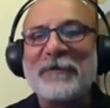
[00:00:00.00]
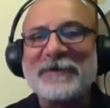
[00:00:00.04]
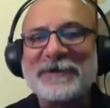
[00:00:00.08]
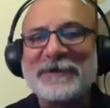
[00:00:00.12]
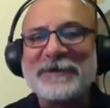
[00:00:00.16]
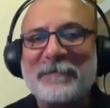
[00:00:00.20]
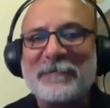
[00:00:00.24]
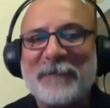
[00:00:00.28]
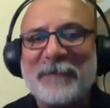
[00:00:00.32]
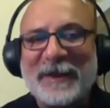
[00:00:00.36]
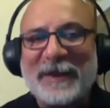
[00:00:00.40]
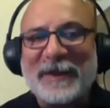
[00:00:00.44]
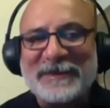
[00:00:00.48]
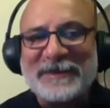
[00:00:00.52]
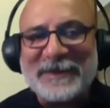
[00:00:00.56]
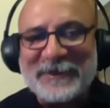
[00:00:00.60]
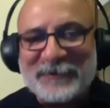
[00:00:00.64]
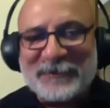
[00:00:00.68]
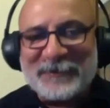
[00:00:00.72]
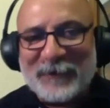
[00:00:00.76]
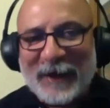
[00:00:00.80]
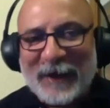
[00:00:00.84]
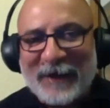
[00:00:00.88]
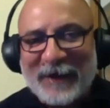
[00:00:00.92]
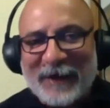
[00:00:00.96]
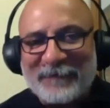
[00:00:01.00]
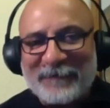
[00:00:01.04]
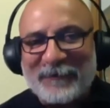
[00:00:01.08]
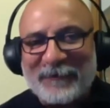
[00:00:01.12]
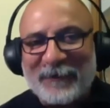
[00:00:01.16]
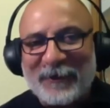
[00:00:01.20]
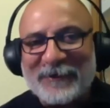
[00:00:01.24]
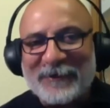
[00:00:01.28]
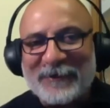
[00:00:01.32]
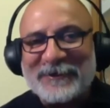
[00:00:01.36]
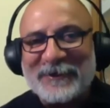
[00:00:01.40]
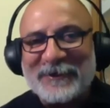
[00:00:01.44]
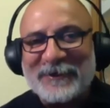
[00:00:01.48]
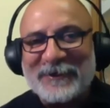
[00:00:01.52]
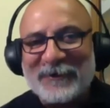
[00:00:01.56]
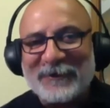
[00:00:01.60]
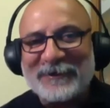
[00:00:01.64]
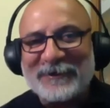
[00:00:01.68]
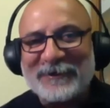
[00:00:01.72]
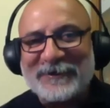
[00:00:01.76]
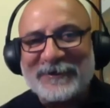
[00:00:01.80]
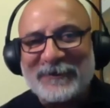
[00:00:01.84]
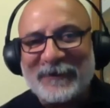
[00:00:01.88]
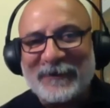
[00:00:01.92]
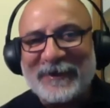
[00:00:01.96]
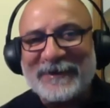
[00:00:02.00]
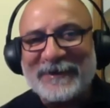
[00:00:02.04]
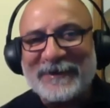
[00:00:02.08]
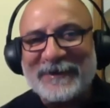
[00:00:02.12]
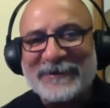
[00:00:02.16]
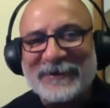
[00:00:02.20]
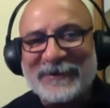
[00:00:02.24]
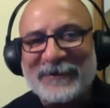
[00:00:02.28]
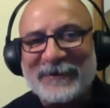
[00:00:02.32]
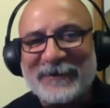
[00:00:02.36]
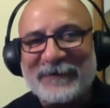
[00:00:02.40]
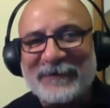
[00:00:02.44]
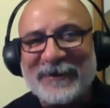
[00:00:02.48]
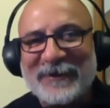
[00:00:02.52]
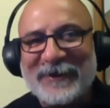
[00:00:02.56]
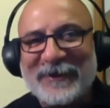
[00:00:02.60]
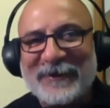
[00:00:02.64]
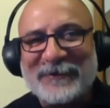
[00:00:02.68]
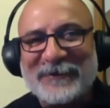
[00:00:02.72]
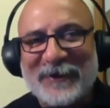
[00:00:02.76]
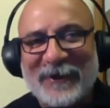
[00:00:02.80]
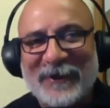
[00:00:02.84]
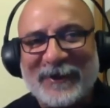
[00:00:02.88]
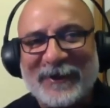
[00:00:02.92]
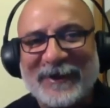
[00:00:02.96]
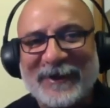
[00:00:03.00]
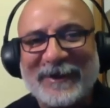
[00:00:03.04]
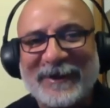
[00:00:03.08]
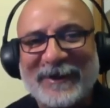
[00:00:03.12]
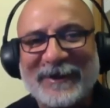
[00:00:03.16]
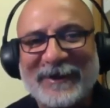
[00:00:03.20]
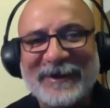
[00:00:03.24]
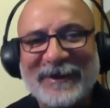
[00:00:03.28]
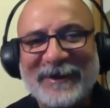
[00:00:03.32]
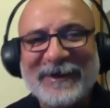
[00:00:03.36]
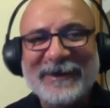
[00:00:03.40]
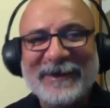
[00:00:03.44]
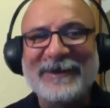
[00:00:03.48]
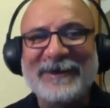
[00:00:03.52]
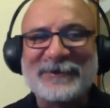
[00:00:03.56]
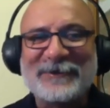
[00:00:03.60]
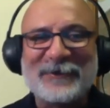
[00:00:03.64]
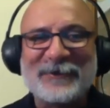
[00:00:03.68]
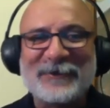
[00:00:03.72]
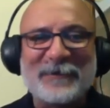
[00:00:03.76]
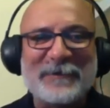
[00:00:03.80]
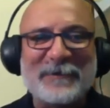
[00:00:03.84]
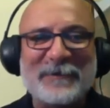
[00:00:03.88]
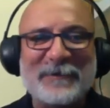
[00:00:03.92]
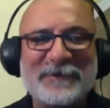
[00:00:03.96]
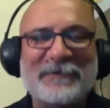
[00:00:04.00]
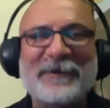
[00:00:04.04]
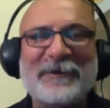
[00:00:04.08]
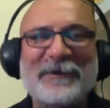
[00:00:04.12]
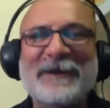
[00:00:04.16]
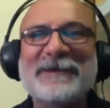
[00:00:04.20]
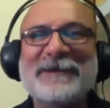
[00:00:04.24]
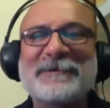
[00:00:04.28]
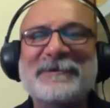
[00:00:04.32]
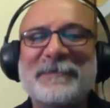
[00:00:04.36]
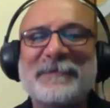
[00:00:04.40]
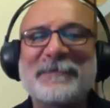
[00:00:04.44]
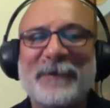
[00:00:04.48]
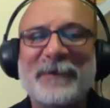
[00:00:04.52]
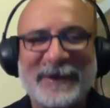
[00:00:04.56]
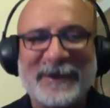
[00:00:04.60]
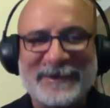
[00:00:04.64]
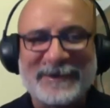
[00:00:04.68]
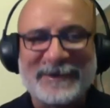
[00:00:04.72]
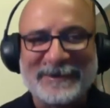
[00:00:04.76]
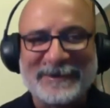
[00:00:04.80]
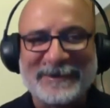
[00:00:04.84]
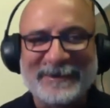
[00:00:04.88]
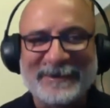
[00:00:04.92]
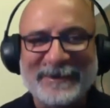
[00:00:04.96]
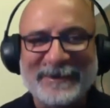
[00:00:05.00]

a blessing to have Call, sir, on the screens, when you're talking. He's so much of an inspiration.